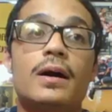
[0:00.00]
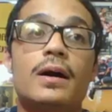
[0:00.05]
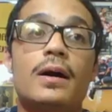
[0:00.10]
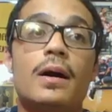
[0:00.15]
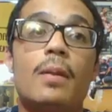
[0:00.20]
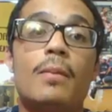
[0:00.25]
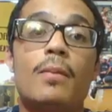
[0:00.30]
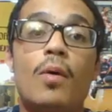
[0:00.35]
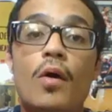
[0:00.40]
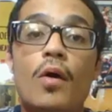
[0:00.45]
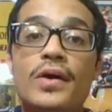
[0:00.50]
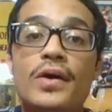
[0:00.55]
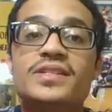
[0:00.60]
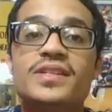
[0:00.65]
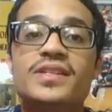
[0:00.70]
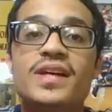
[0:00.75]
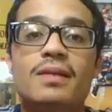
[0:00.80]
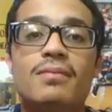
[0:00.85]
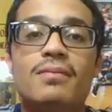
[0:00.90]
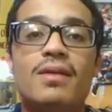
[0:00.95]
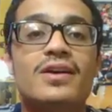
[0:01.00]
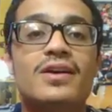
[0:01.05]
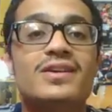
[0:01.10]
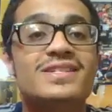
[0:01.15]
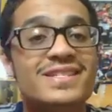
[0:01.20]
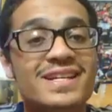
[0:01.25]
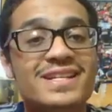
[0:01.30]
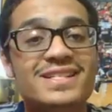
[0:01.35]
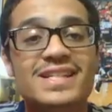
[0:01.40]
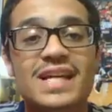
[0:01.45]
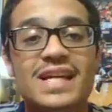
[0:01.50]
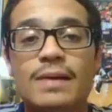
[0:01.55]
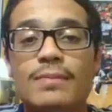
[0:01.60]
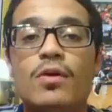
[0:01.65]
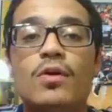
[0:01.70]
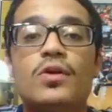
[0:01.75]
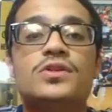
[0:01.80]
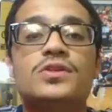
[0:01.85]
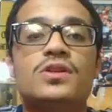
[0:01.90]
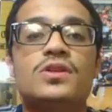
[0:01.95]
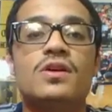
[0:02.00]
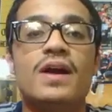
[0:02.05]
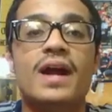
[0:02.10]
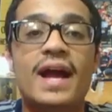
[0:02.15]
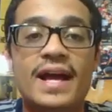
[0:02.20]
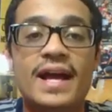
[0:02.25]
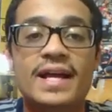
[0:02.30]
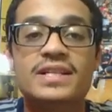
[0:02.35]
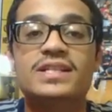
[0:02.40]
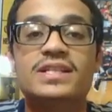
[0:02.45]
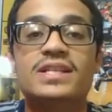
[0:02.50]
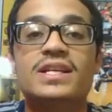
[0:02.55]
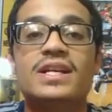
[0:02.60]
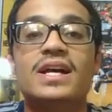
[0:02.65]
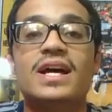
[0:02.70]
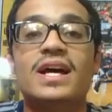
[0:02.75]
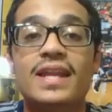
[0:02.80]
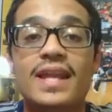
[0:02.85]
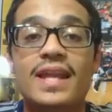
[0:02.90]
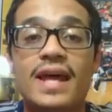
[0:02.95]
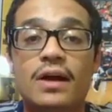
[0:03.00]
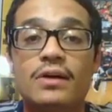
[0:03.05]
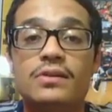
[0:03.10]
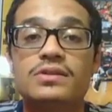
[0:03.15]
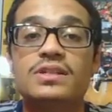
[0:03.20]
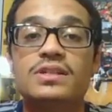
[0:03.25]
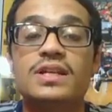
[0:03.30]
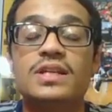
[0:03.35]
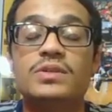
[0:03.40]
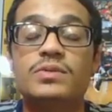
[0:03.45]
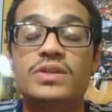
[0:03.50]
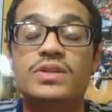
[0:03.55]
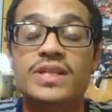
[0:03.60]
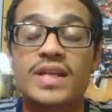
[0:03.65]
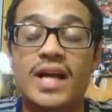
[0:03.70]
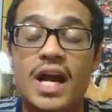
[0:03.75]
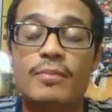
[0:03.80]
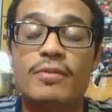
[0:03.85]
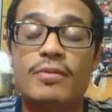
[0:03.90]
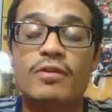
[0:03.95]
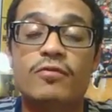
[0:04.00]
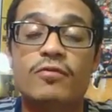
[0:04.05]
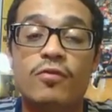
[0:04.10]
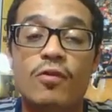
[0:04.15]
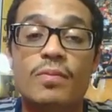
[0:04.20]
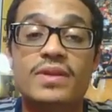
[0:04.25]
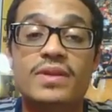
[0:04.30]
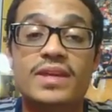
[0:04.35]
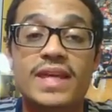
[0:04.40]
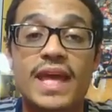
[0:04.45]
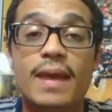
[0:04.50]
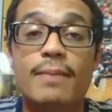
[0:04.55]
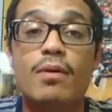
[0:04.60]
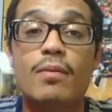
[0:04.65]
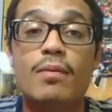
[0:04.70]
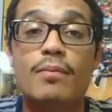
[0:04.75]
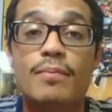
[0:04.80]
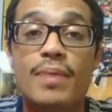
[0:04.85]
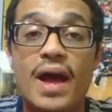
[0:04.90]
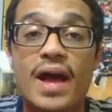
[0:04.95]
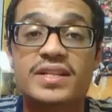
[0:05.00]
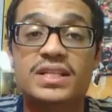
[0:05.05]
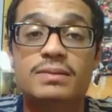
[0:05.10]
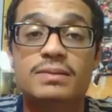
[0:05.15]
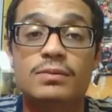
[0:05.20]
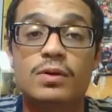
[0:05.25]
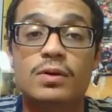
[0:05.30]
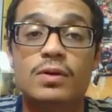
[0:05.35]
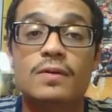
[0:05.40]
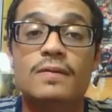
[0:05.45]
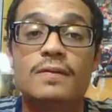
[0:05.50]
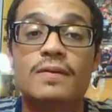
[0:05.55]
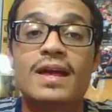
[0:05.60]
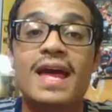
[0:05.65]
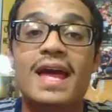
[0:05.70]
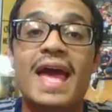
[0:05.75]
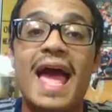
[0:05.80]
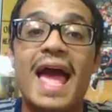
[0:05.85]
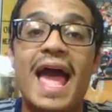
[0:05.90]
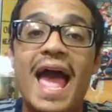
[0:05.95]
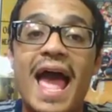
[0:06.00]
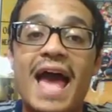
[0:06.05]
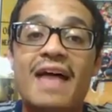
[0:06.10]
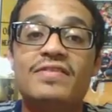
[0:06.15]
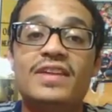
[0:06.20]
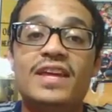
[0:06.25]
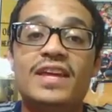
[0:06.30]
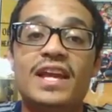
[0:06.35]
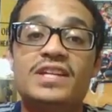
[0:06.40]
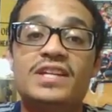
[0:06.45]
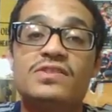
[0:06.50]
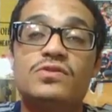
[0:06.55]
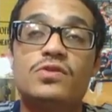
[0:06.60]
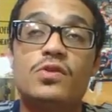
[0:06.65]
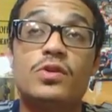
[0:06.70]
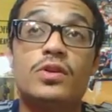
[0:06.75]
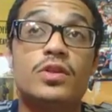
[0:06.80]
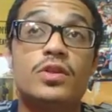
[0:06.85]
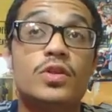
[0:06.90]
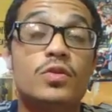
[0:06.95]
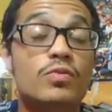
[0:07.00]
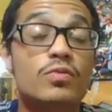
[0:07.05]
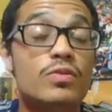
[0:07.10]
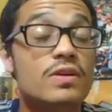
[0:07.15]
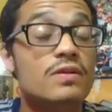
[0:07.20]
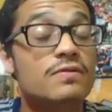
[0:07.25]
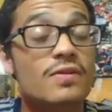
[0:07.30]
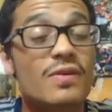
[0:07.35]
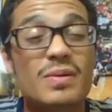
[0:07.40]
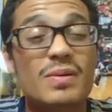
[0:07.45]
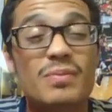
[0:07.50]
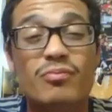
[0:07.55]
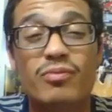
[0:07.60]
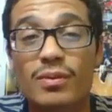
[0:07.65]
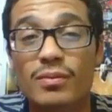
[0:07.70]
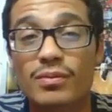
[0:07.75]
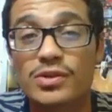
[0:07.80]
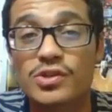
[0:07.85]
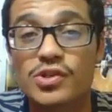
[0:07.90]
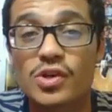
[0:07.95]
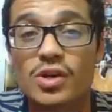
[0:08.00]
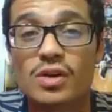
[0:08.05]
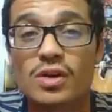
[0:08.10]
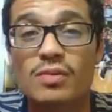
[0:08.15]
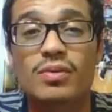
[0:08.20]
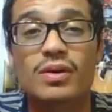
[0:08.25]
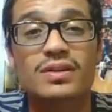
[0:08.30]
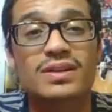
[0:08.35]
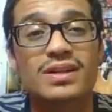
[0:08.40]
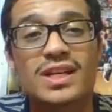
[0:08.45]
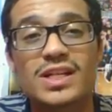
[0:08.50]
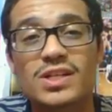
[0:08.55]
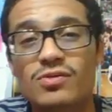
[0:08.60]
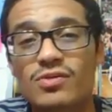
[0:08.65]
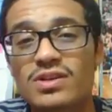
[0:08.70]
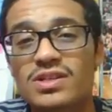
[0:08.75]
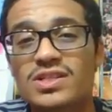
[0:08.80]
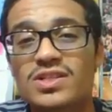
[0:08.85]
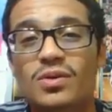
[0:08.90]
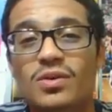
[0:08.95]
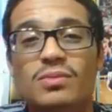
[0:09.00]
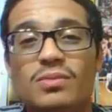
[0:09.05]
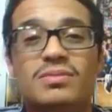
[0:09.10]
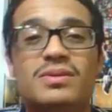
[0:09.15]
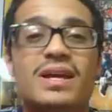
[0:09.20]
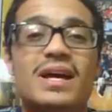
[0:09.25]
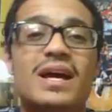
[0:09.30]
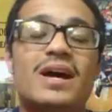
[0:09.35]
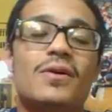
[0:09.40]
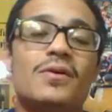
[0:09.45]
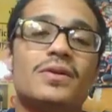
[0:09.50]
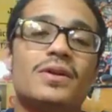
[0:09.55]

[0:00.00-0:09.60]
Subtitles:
Amare Stoudemeire, six-time All-Star, has announced his retirement from the game of basketball at the age of 33. Very premature, but the injury slowed him down,